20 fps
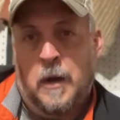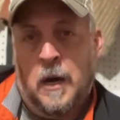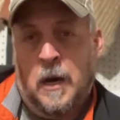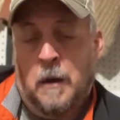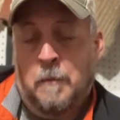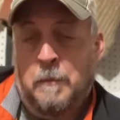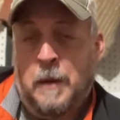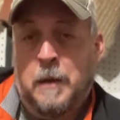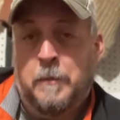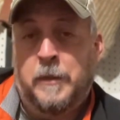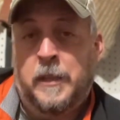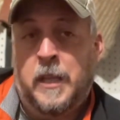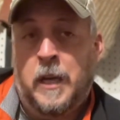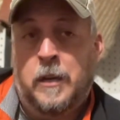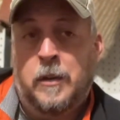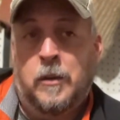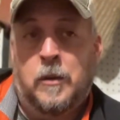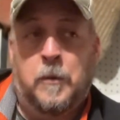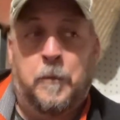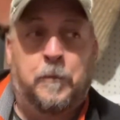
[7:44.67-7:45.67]
Maybe they
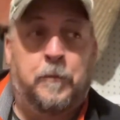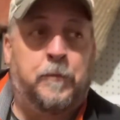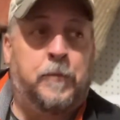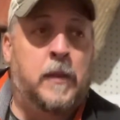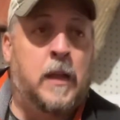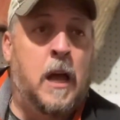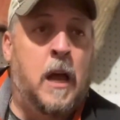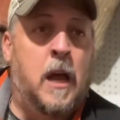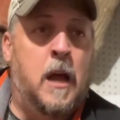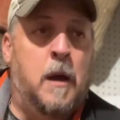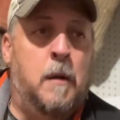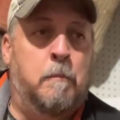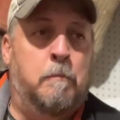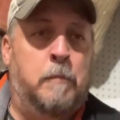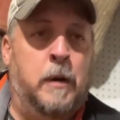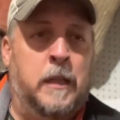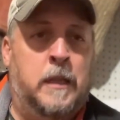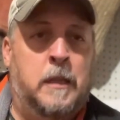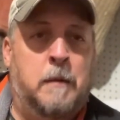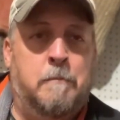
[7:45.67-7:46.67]
do.
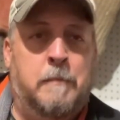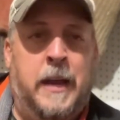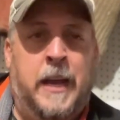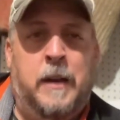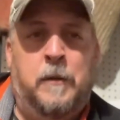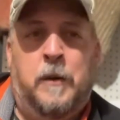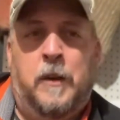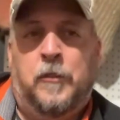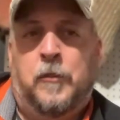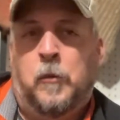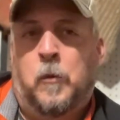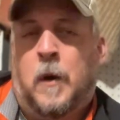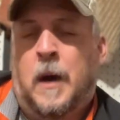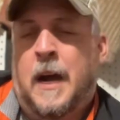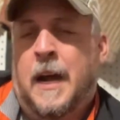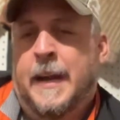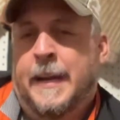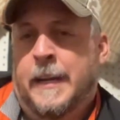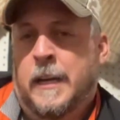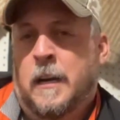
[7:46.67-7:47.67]
But the main reason
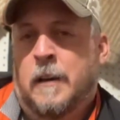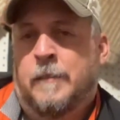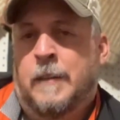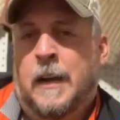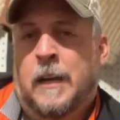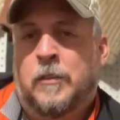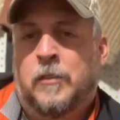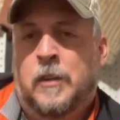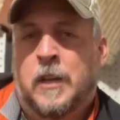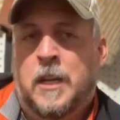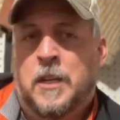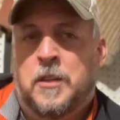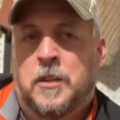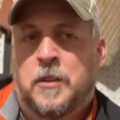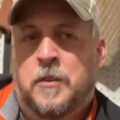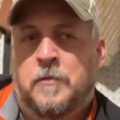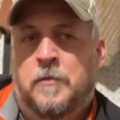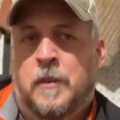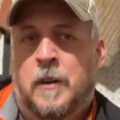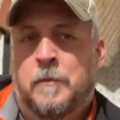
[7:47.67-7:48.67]
why I get our
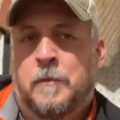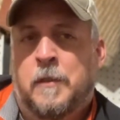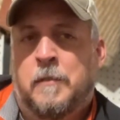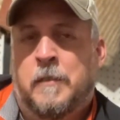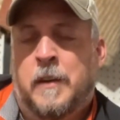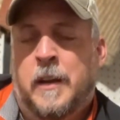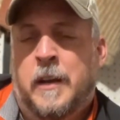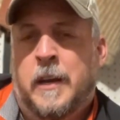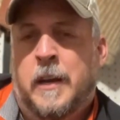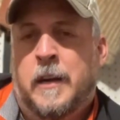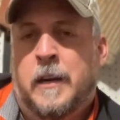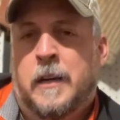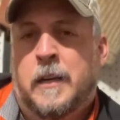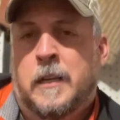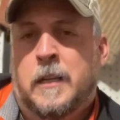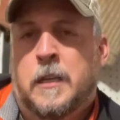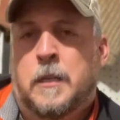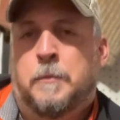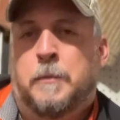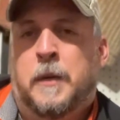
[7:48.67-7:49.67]
vaccinations from the veterinarian
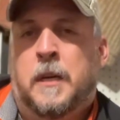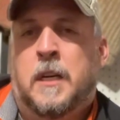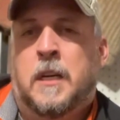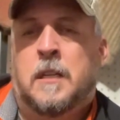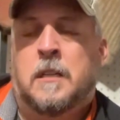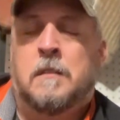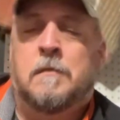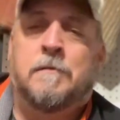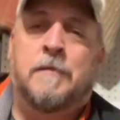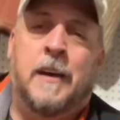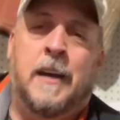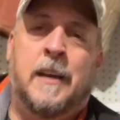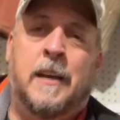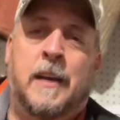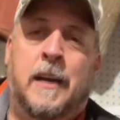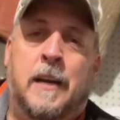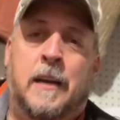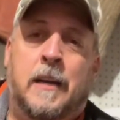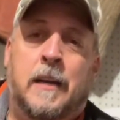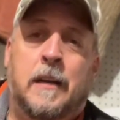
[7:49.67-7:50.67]
is because a
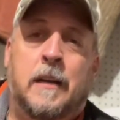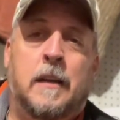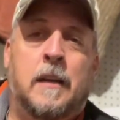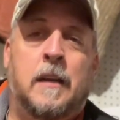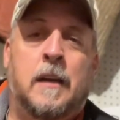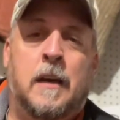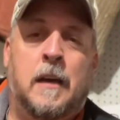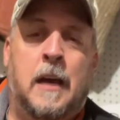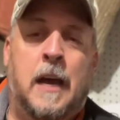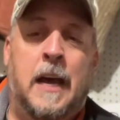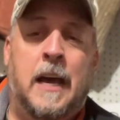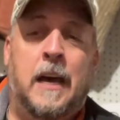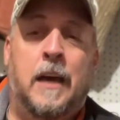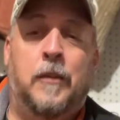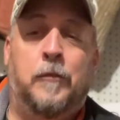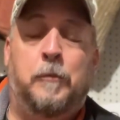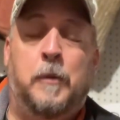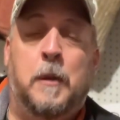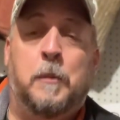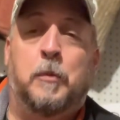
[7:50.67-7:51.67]
veterinarian
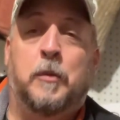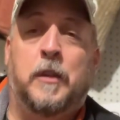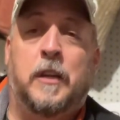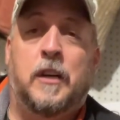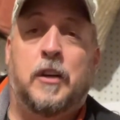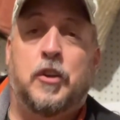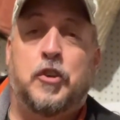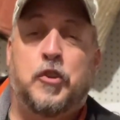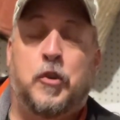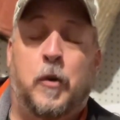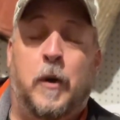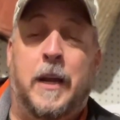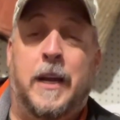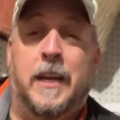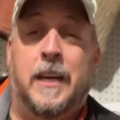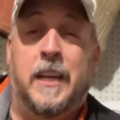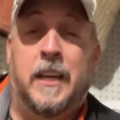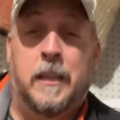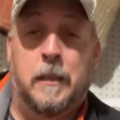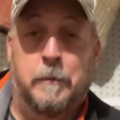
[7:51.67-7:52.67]
has people that are
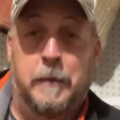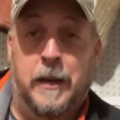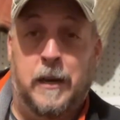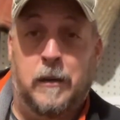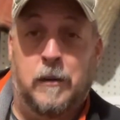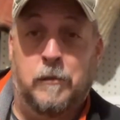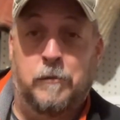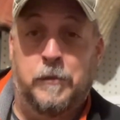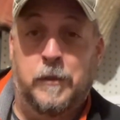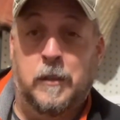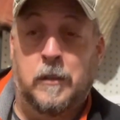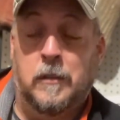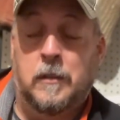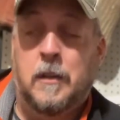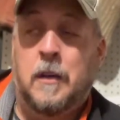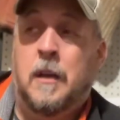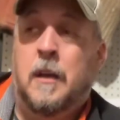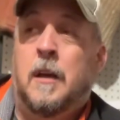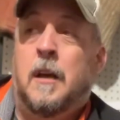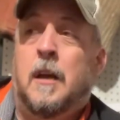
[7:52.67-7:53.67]
trained in the medical field.
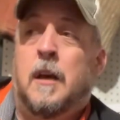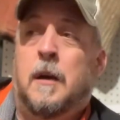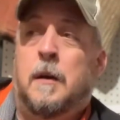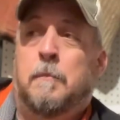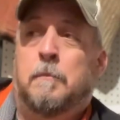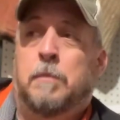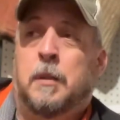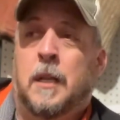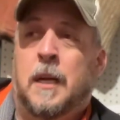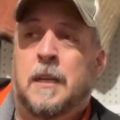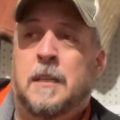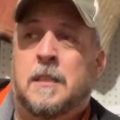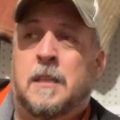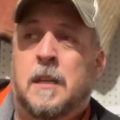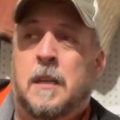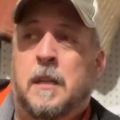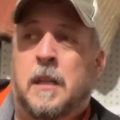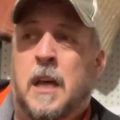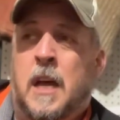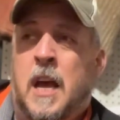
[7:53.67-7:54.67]
Plus,
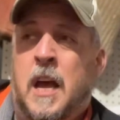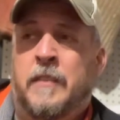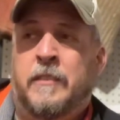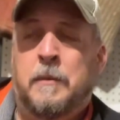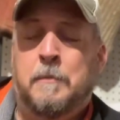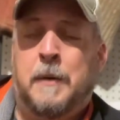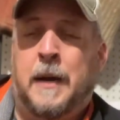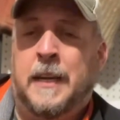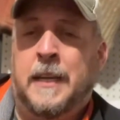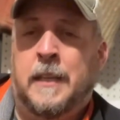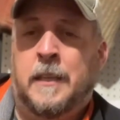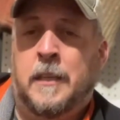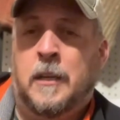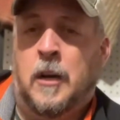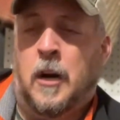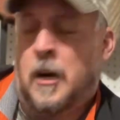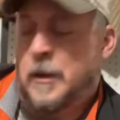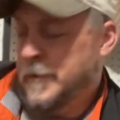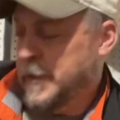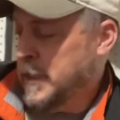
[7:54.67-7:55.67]
everybody at the
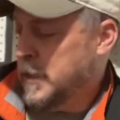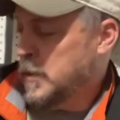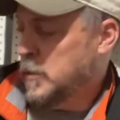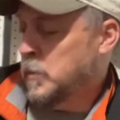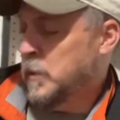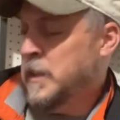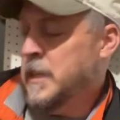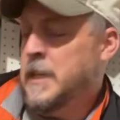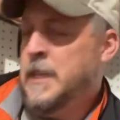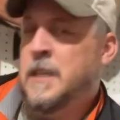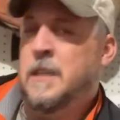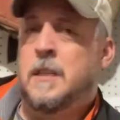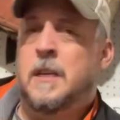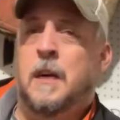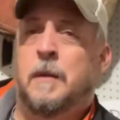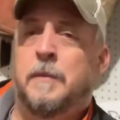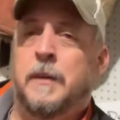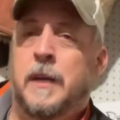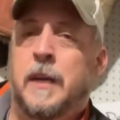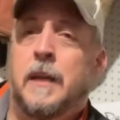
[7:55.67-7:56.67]
office, when these
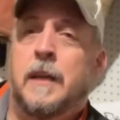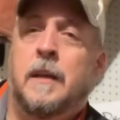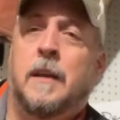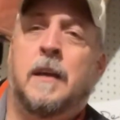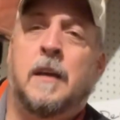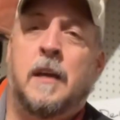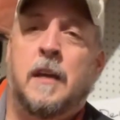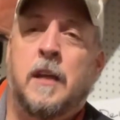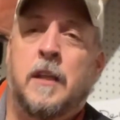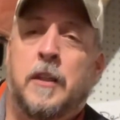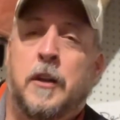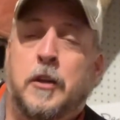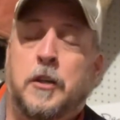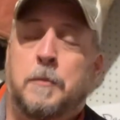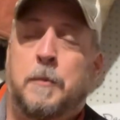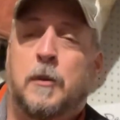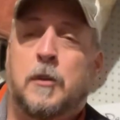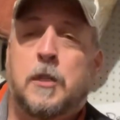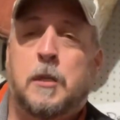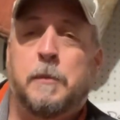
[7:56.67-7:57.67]
come in, they're
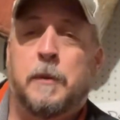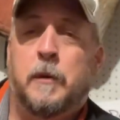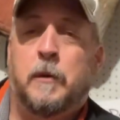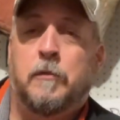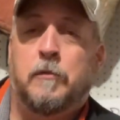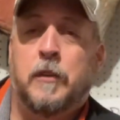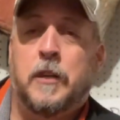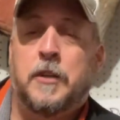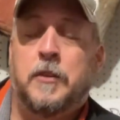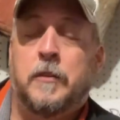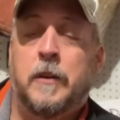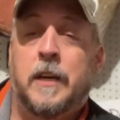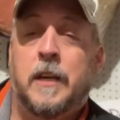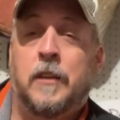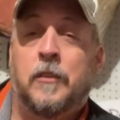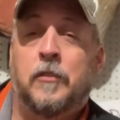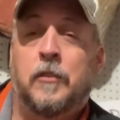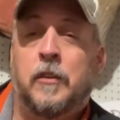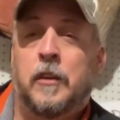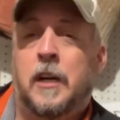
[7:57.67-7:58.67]
supposed to be
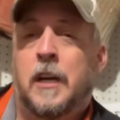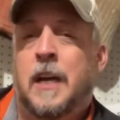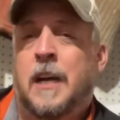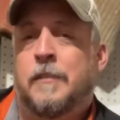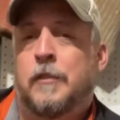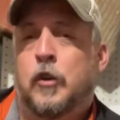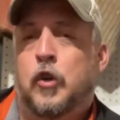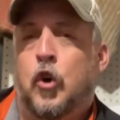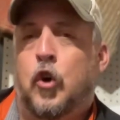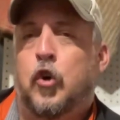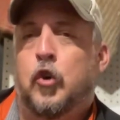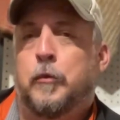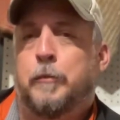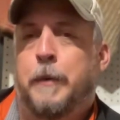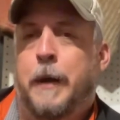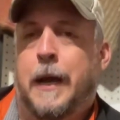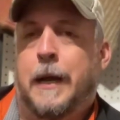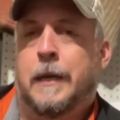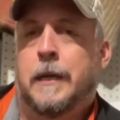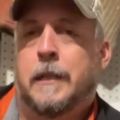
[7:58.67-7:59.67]
refrigerated. So they're going to have a cold
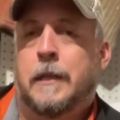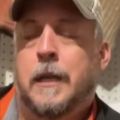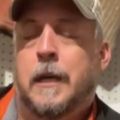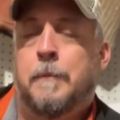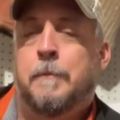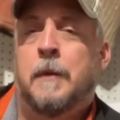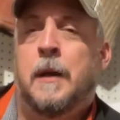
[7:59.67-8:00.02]
pack in them.